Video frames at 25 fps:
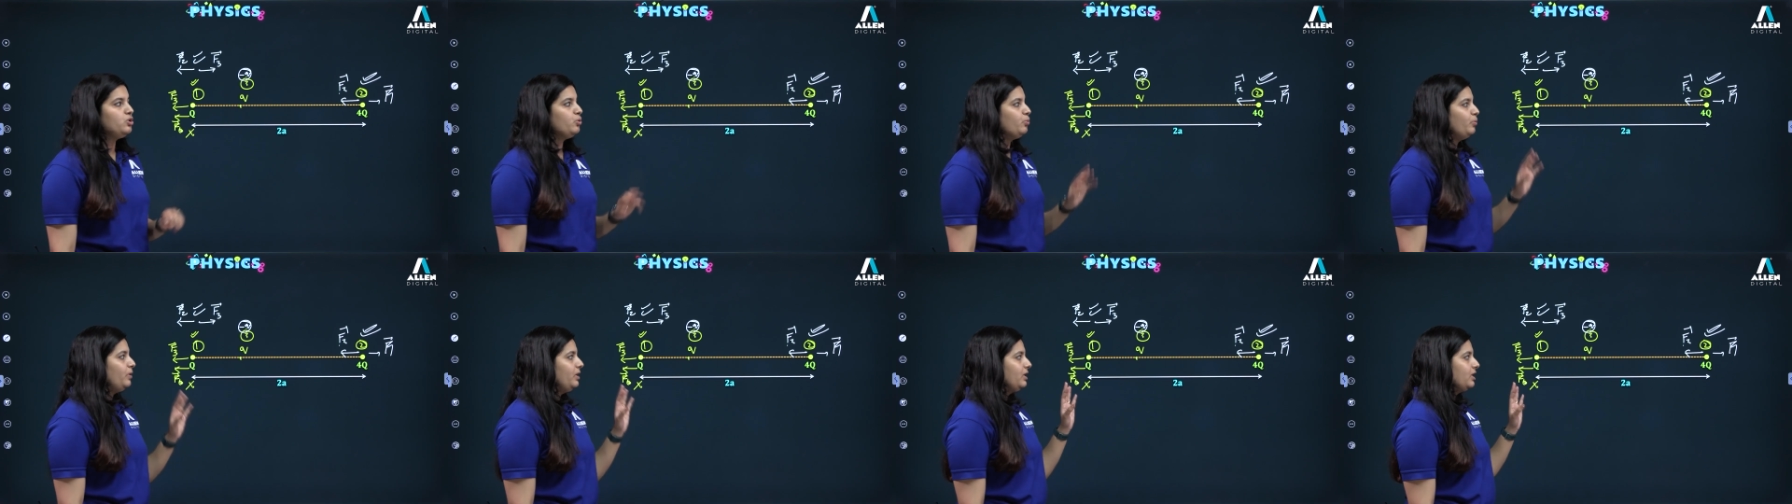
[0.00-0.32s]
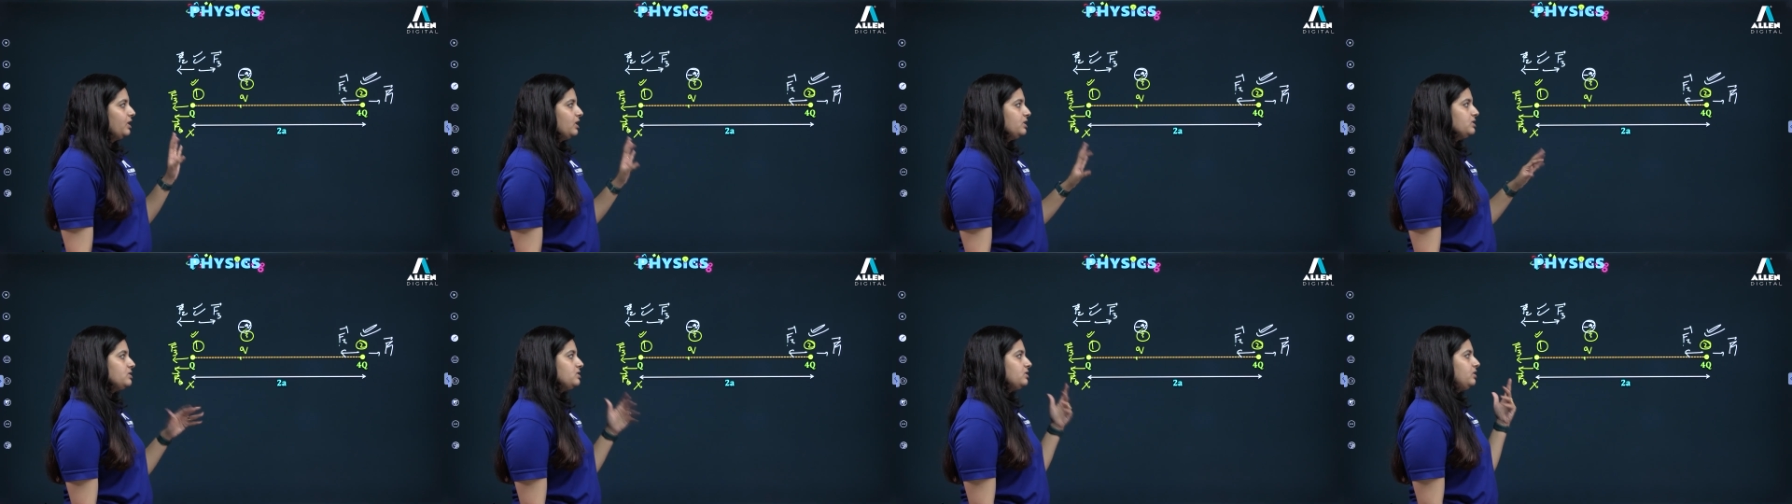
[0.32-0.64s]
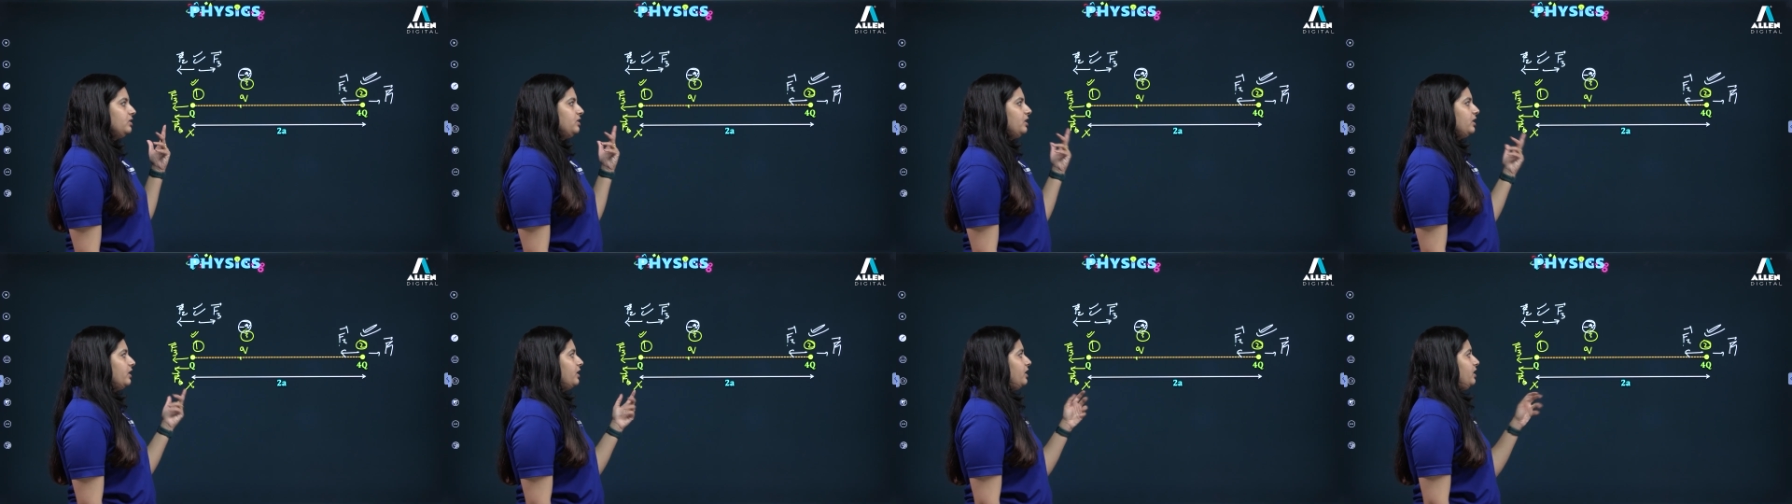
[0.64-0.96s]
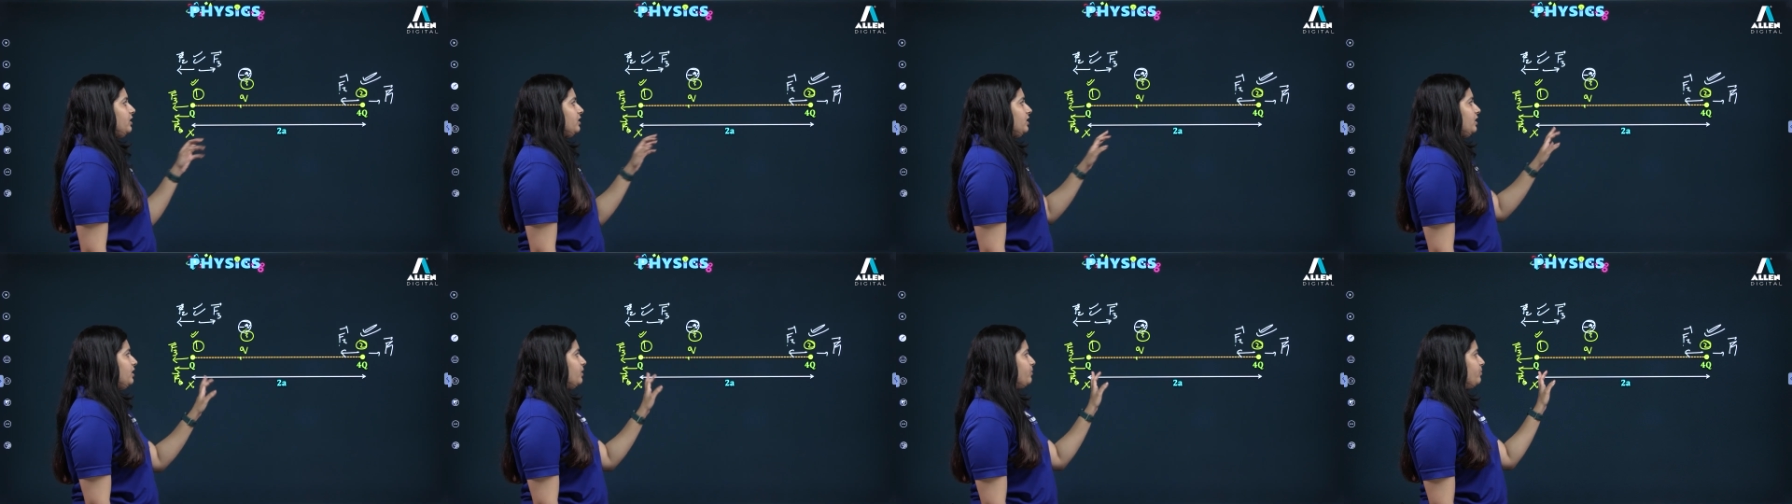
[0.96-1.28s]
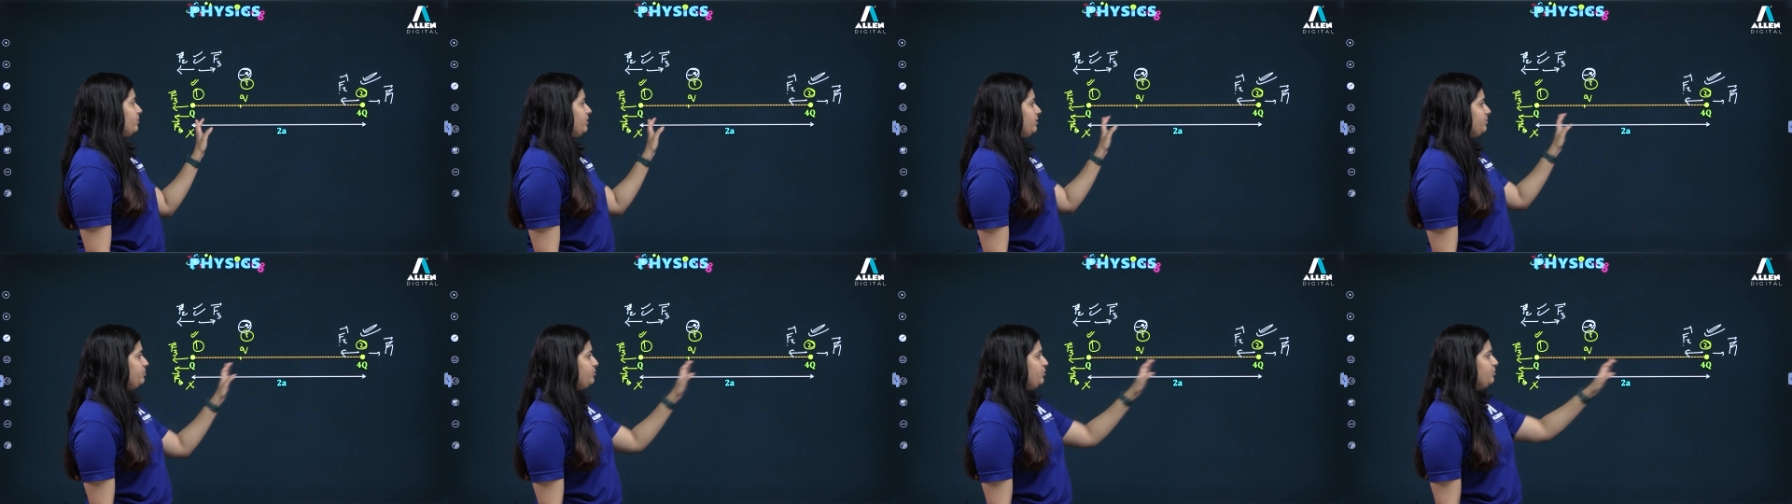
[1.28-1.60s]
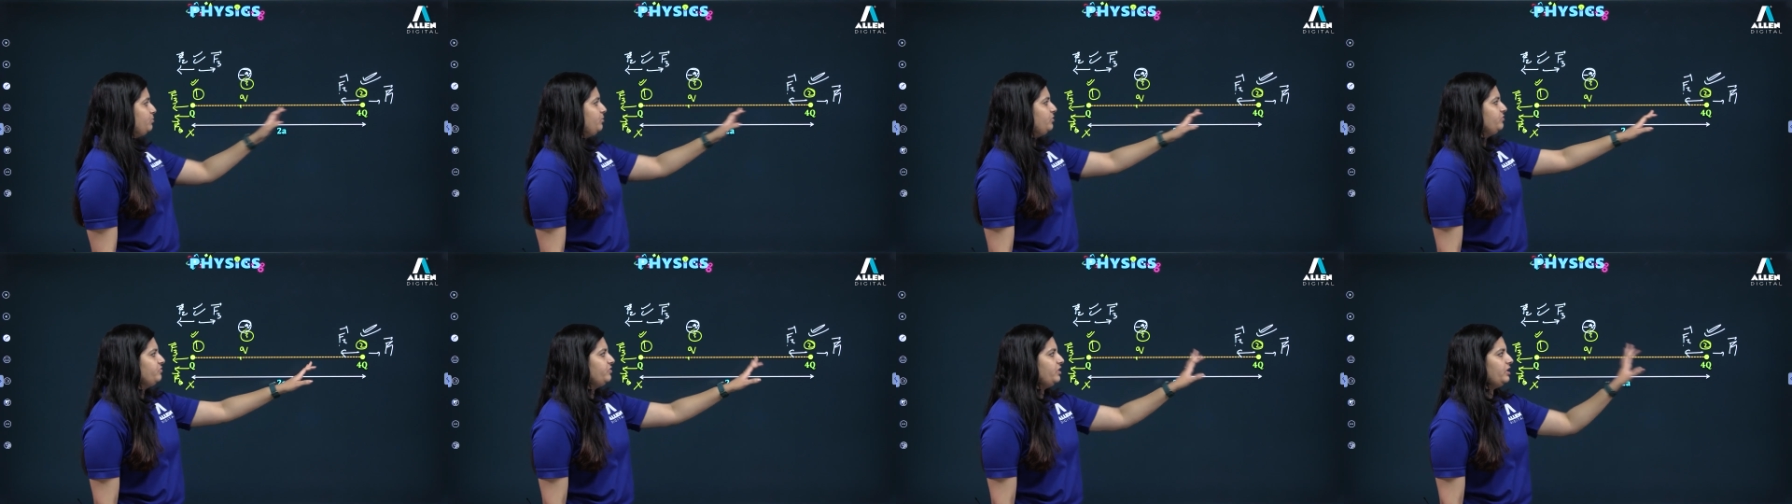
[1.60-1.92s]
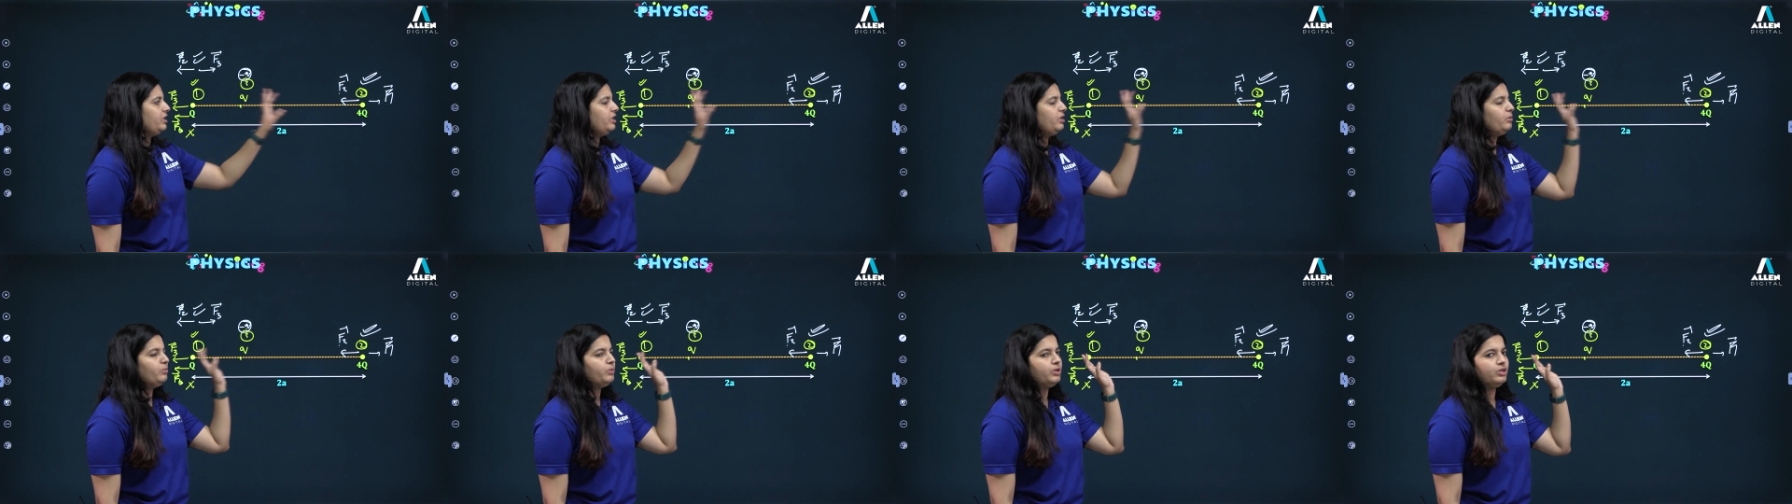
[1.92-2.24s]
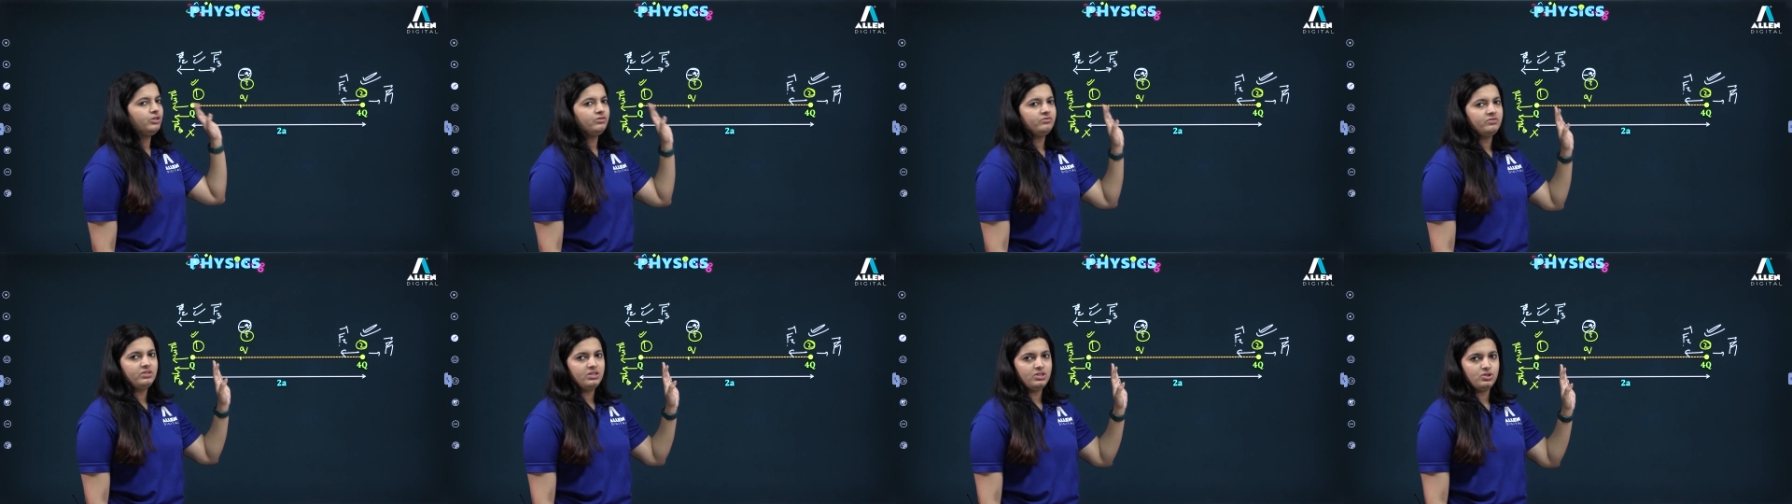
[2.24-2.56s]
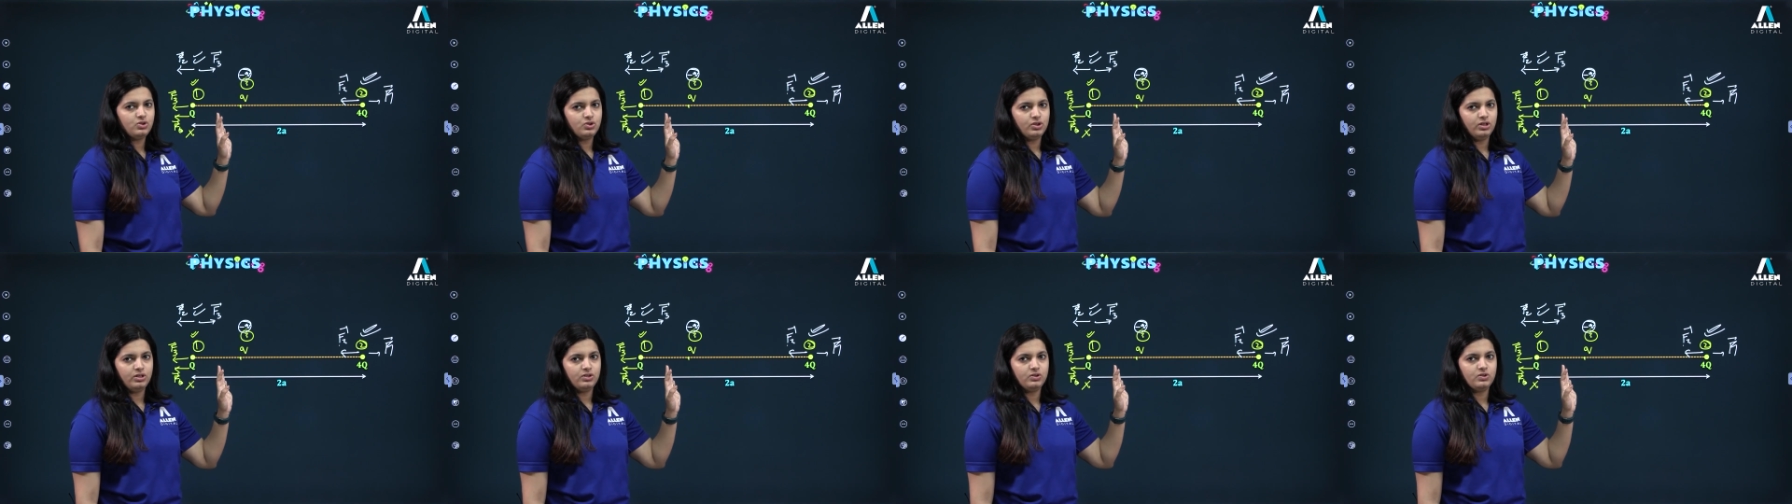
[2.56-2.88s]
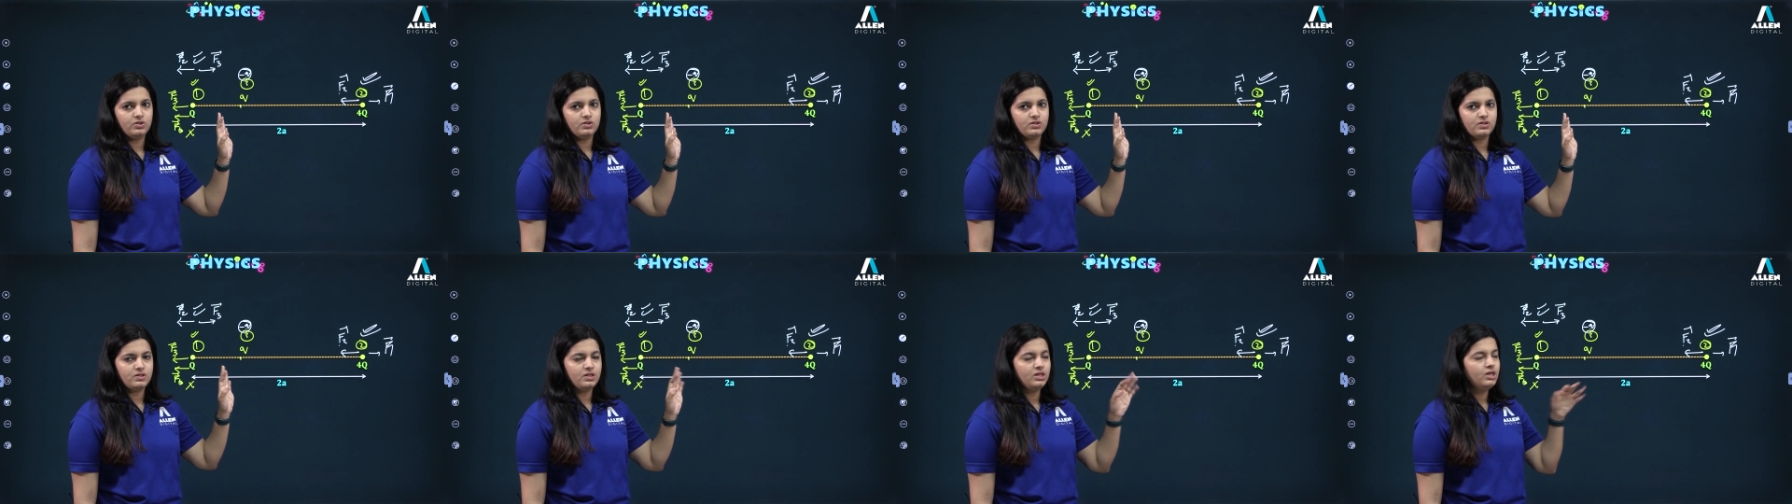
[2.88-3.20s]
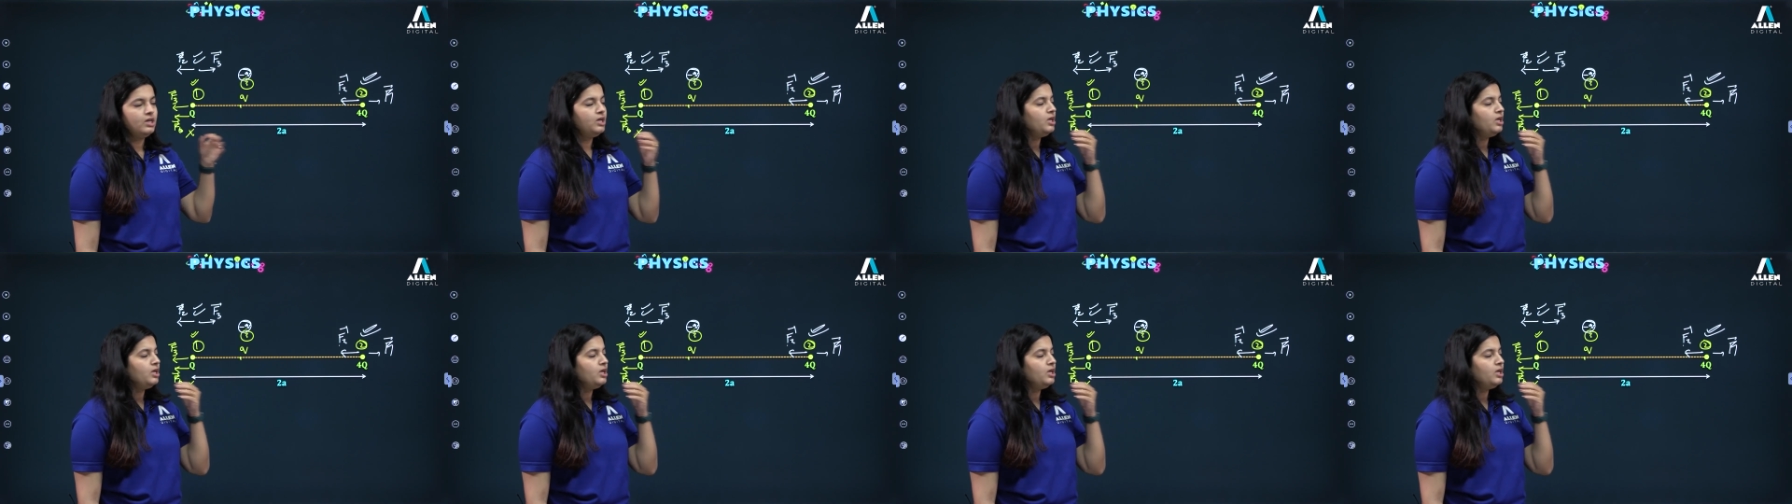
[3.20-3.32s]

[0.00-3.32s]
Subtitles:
we'll consider again the equilibrium of any one of these charges.